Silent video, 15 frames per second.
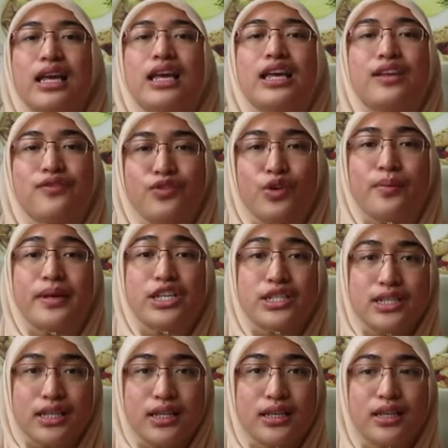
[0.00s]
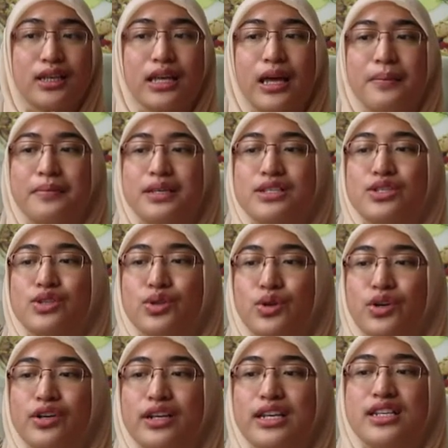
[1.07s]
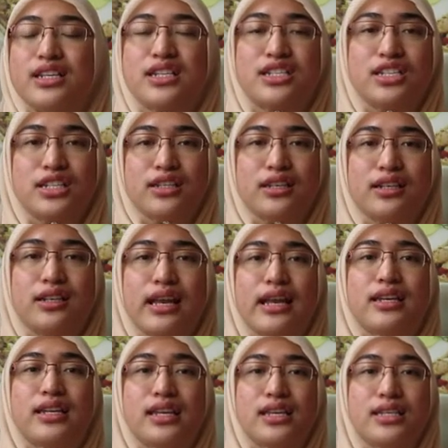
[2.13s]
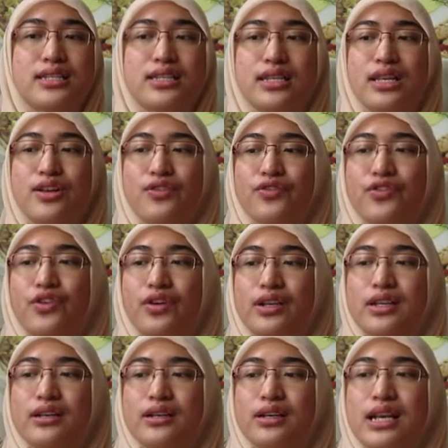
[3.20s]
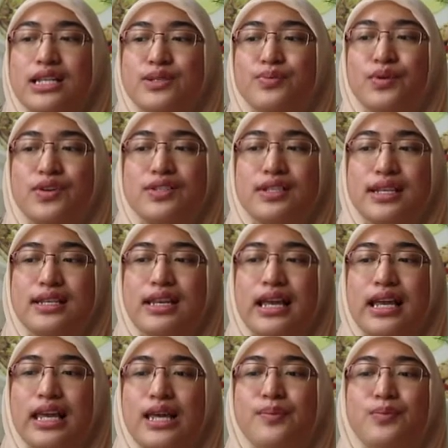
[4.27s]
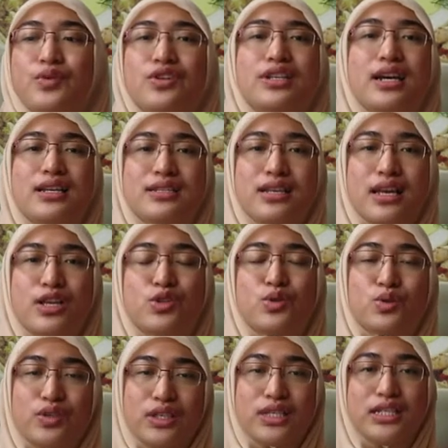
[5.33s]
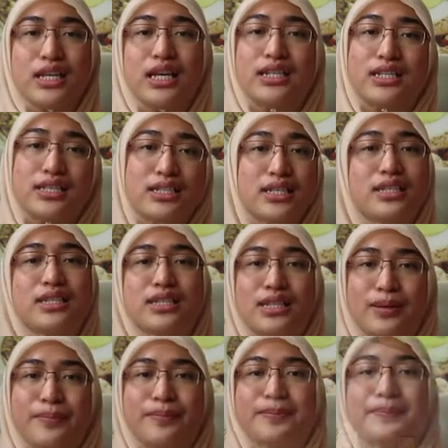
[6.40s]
Information can be stored in digital and easy for the next process like input data to another system.